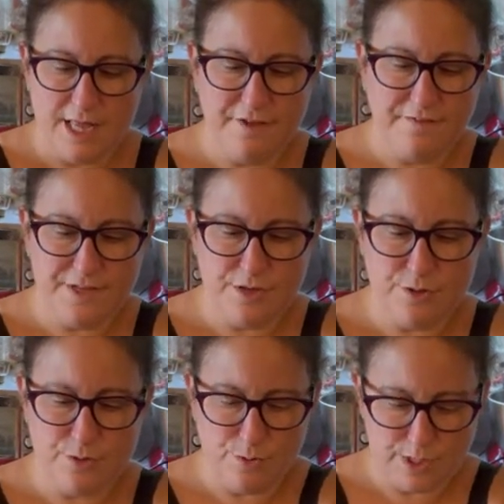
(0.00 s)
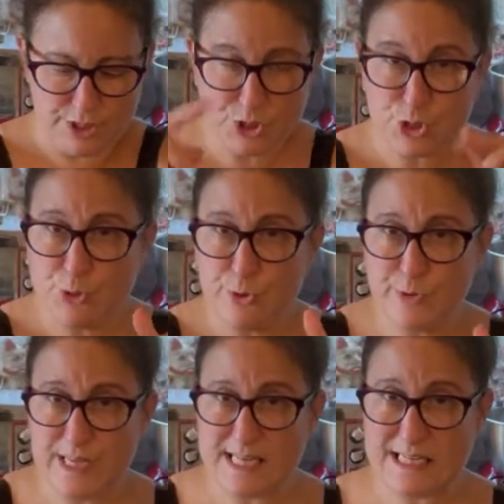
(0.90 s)
If you
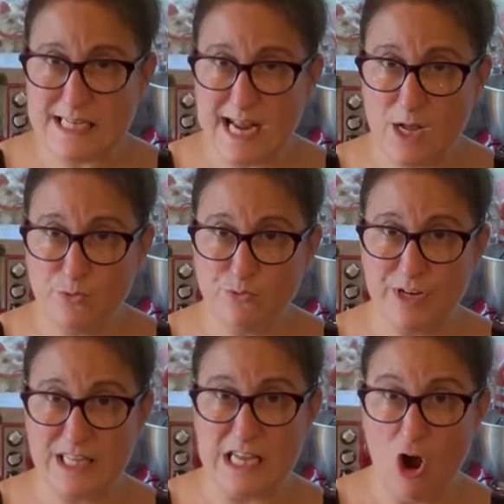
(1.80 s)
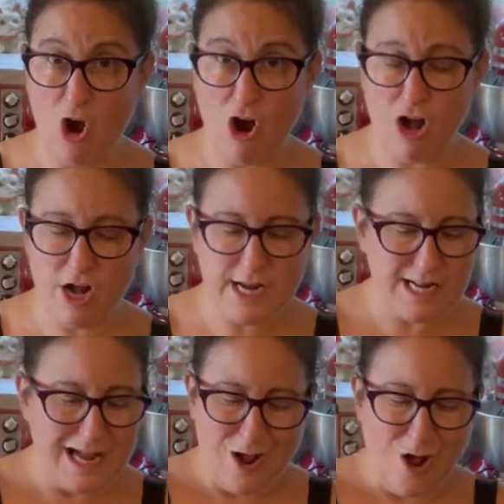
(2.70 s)
screw these down really hard,
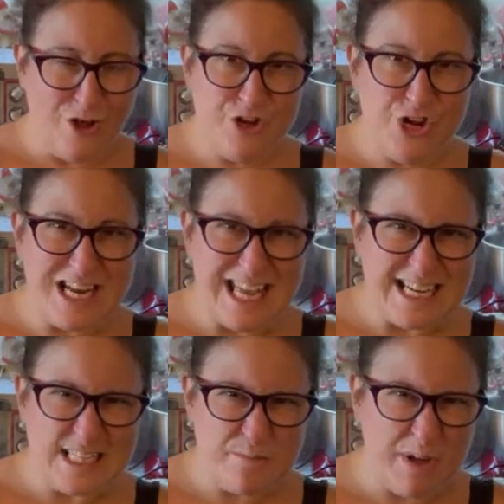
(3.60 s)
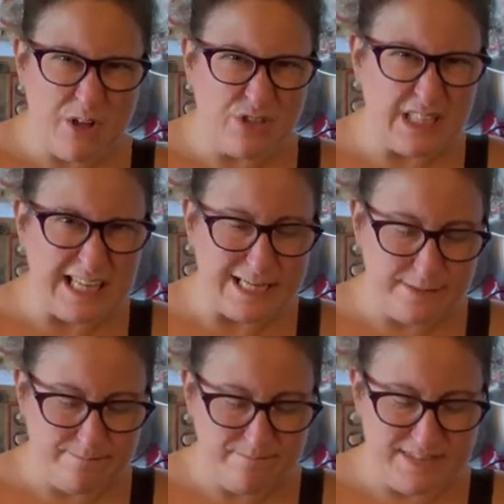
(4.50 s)
all you're gonna get is a buckled
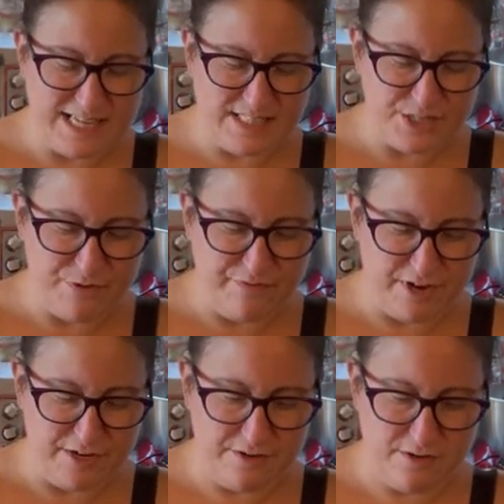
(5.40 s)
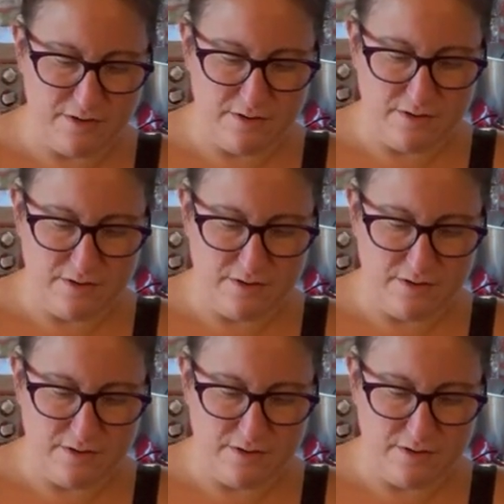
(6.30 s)
lid, and that's no fun.